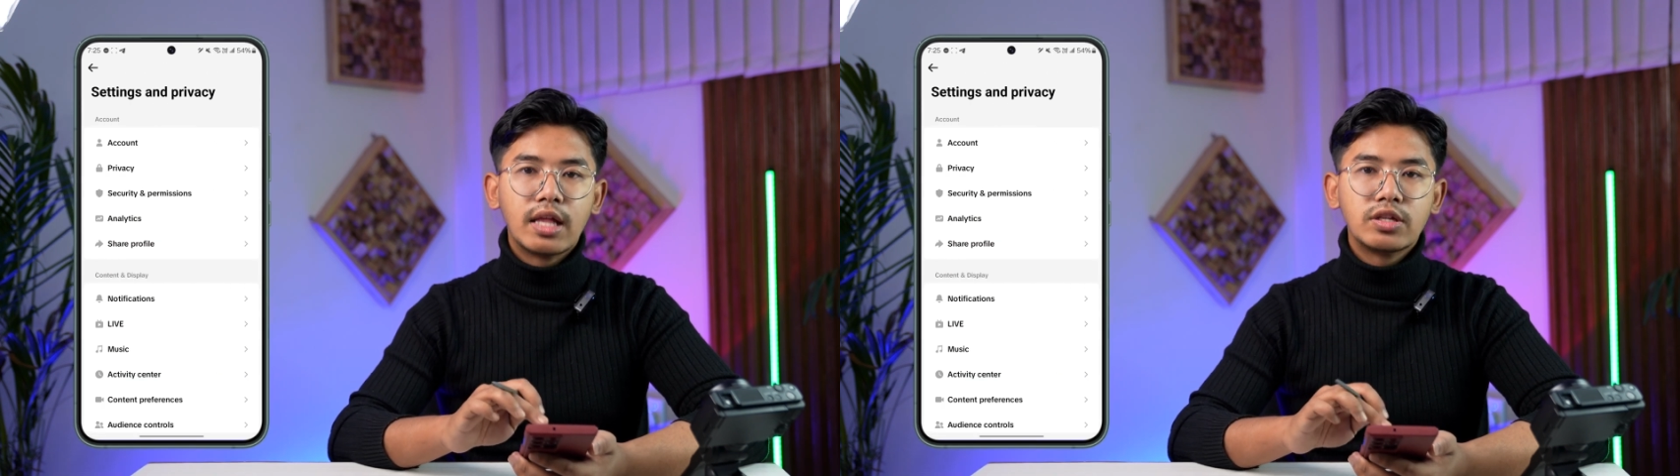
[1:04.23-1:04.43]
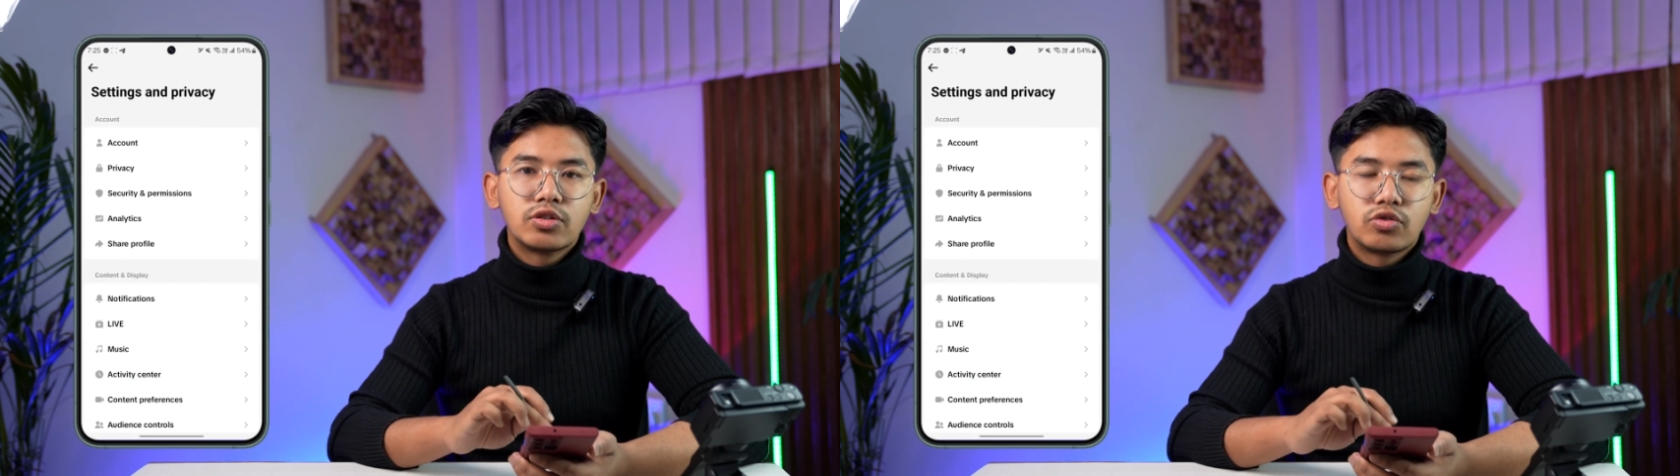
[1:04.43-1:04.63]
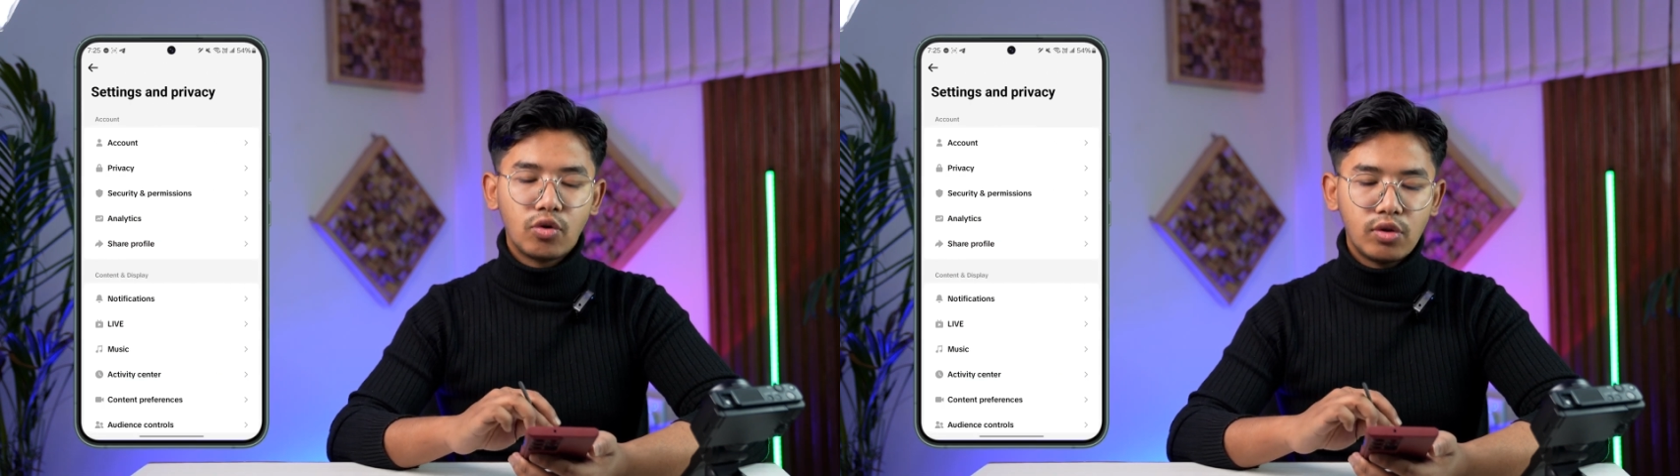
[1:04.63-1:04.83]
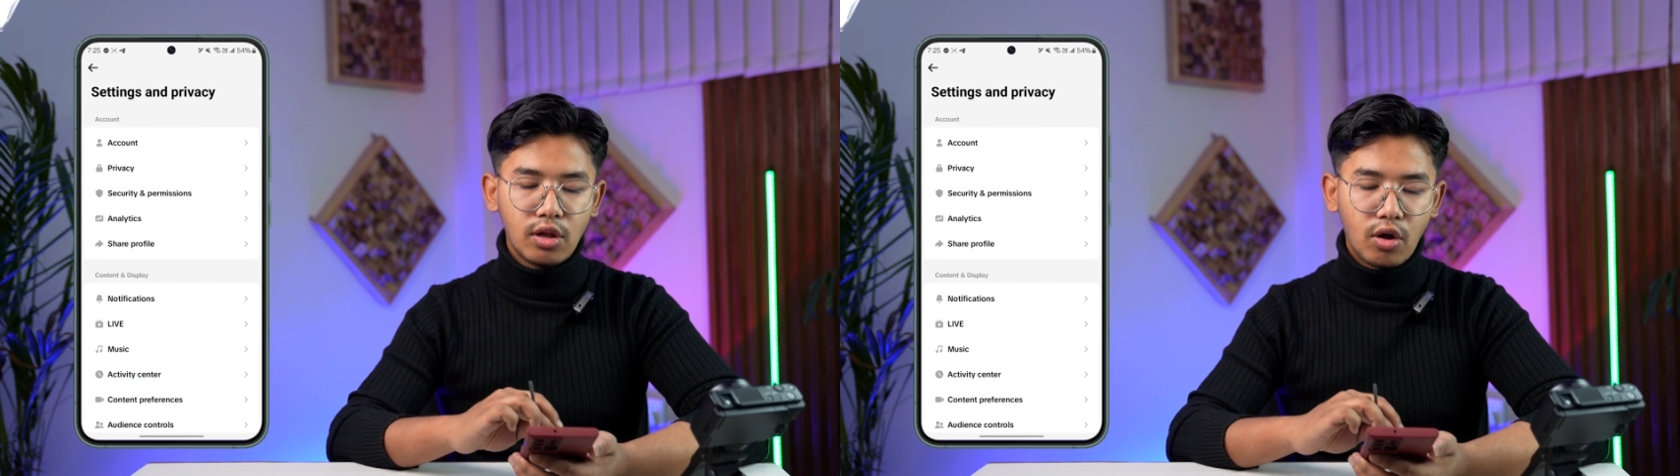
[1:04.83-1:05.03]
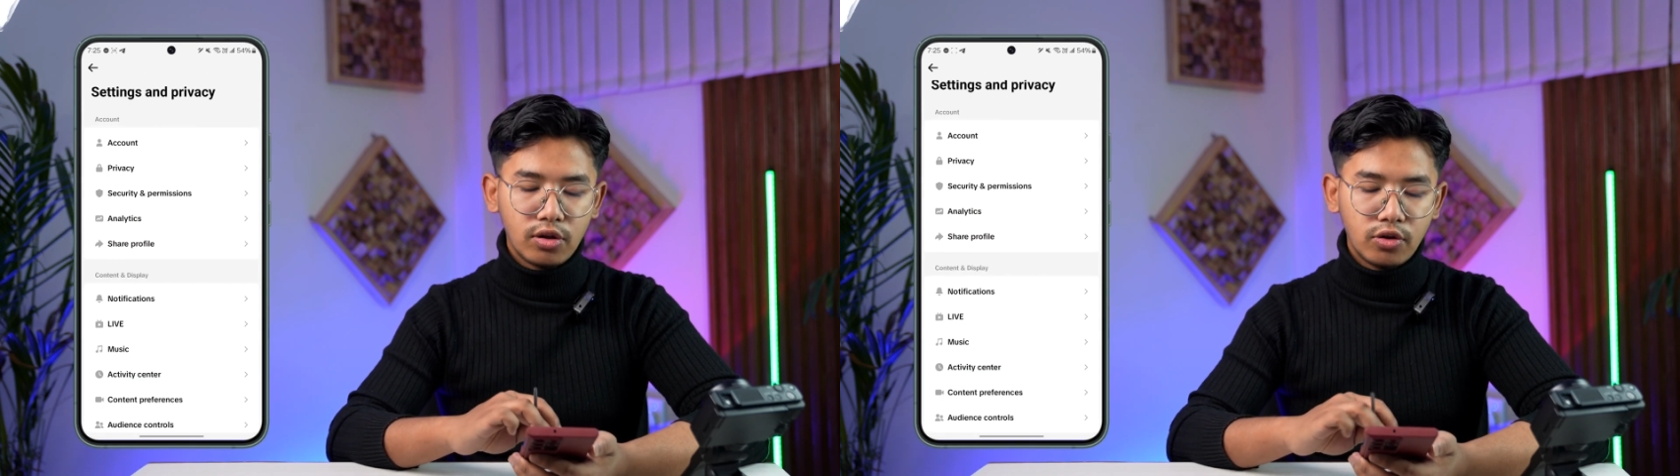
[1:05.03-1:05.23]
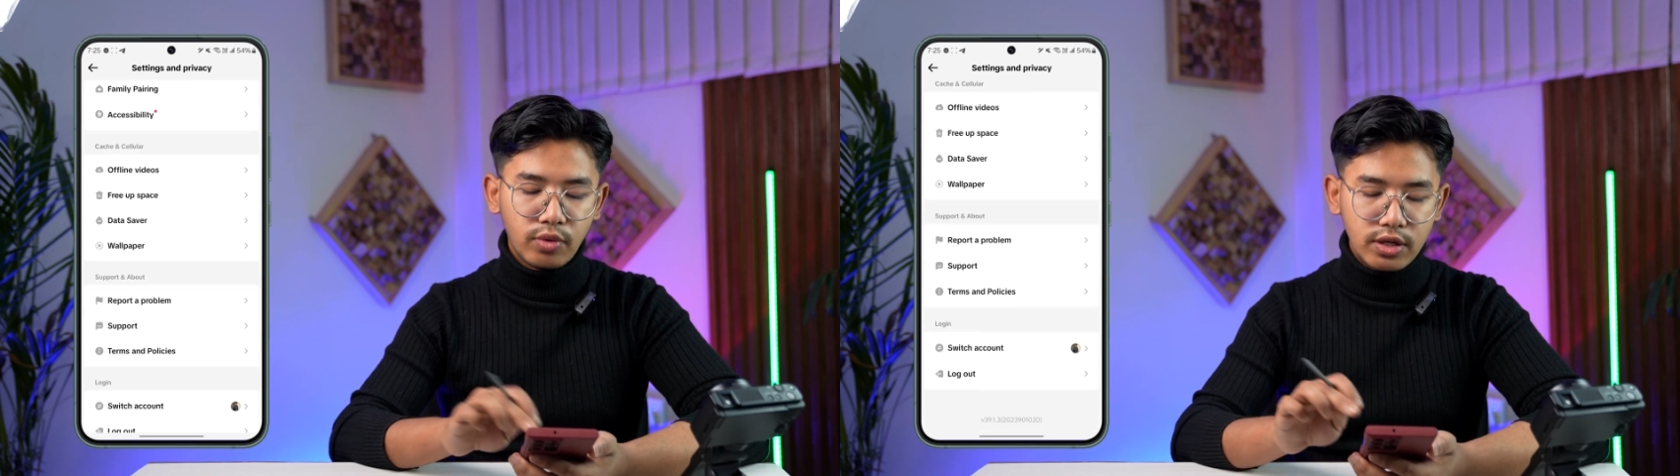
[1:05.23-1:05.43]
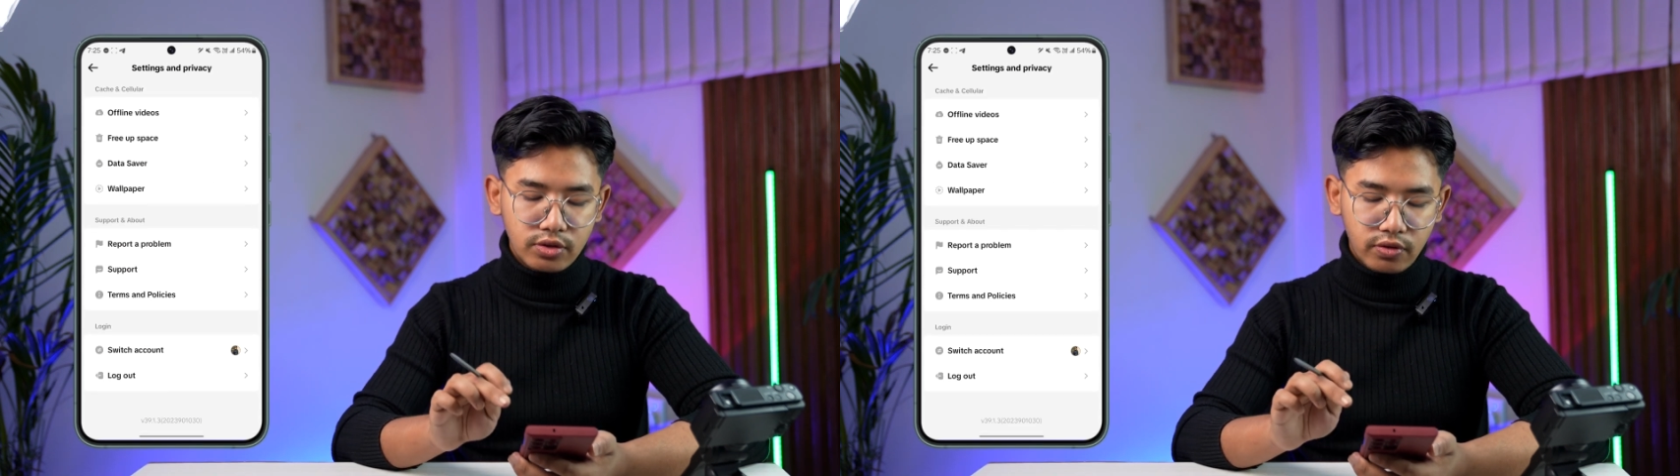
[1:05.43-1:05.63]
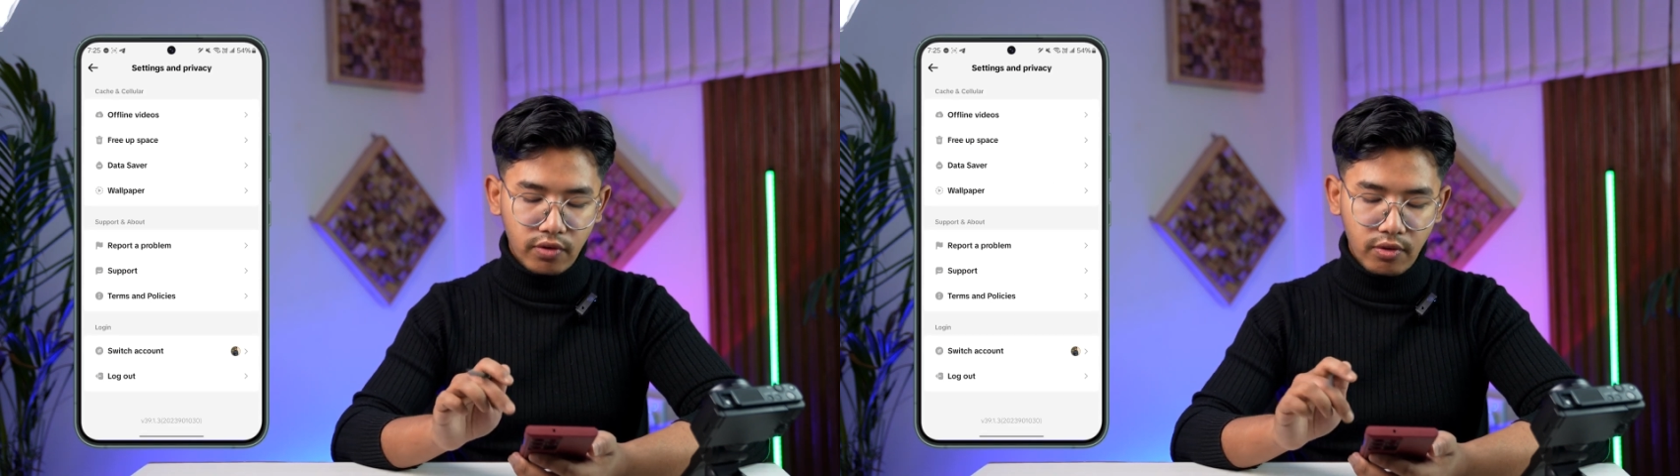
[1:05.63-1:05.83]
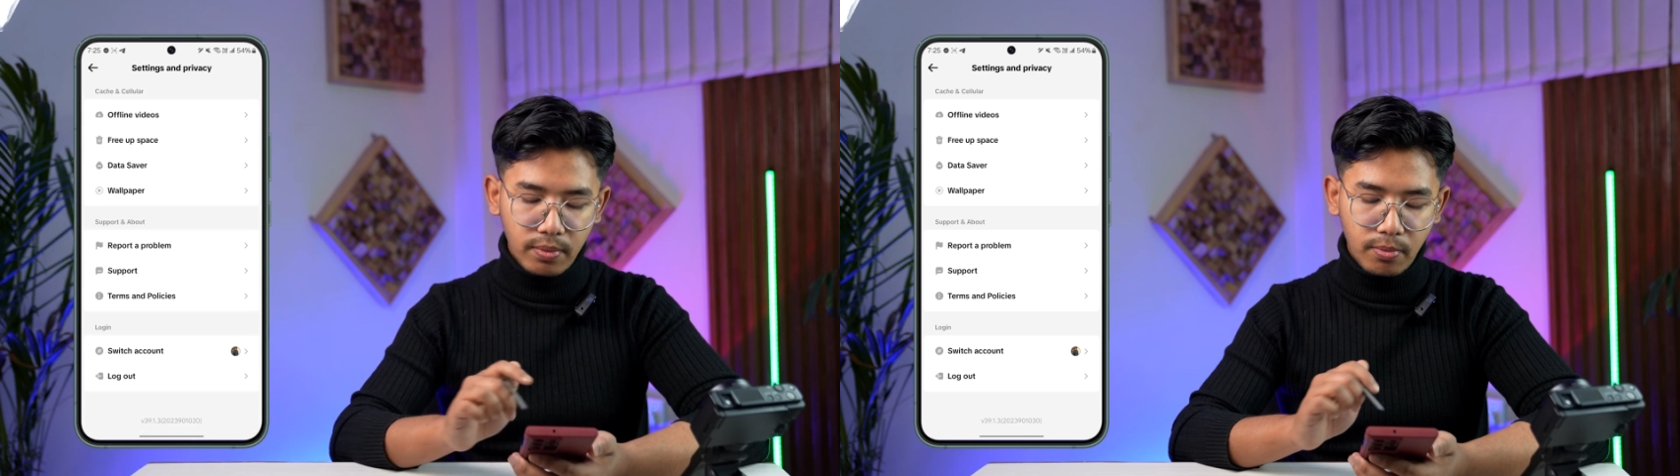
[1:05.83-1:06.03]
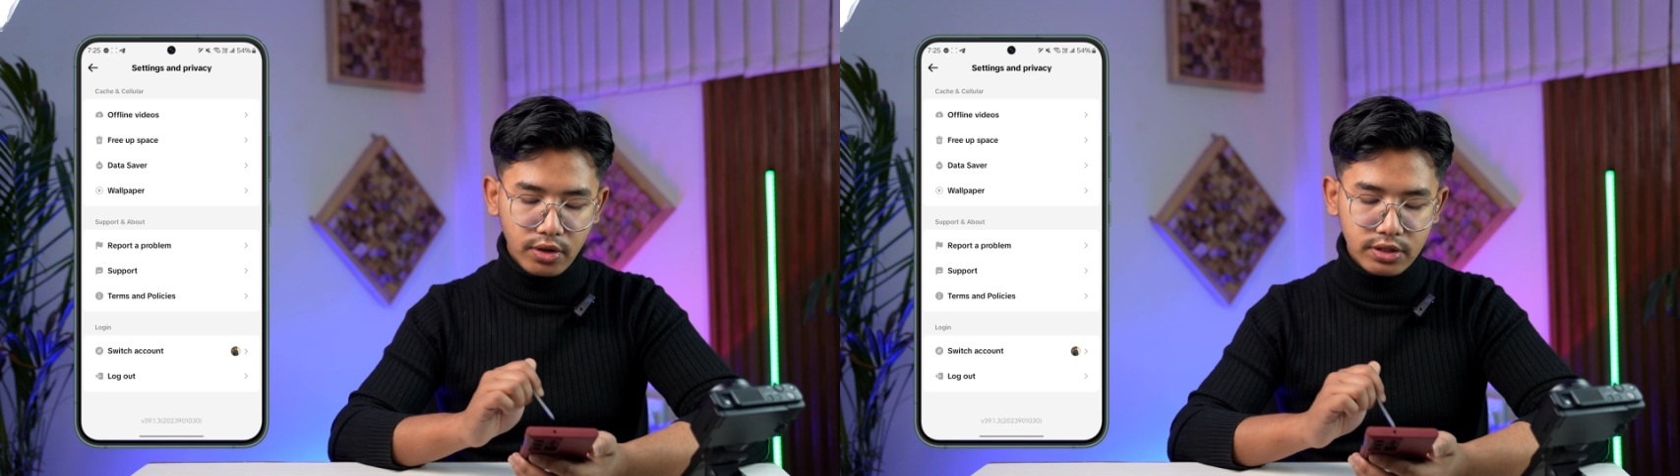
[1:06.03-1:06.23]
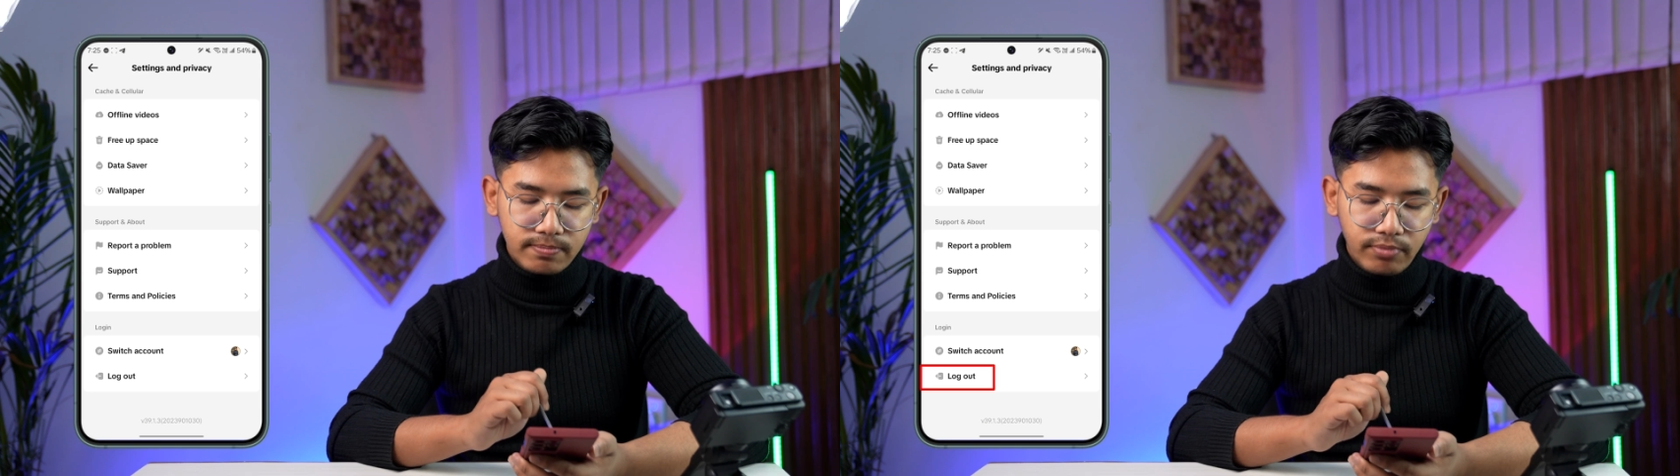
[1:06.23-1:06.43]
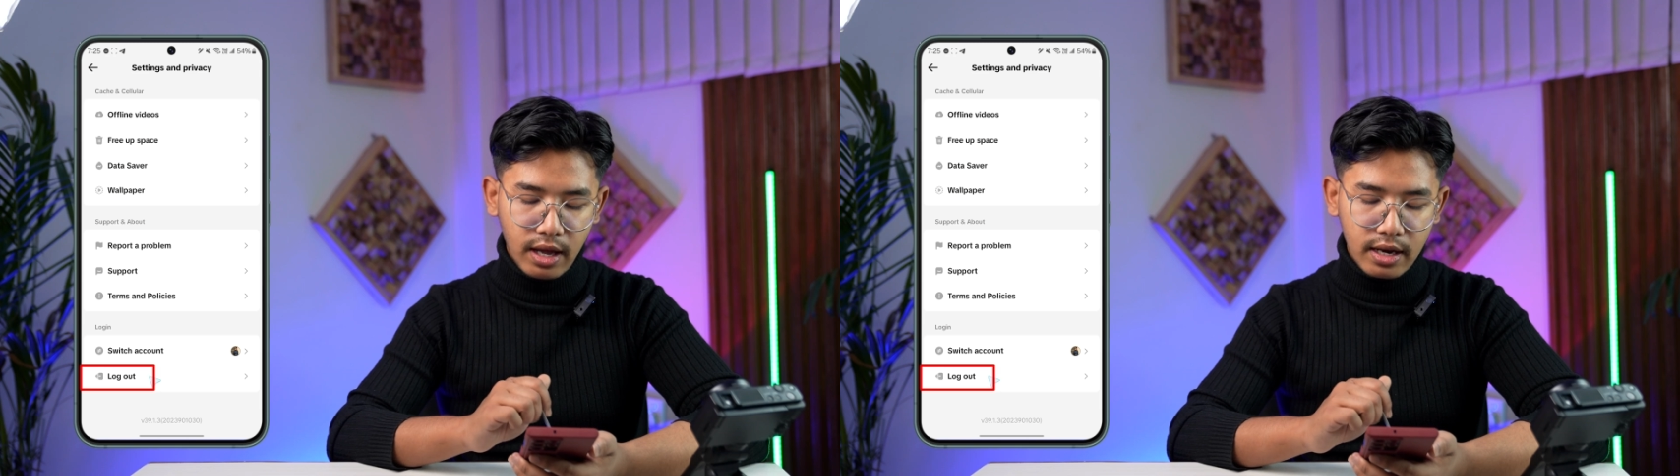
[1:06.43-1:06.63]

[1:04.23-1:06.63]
and scroll all the way to the very bottom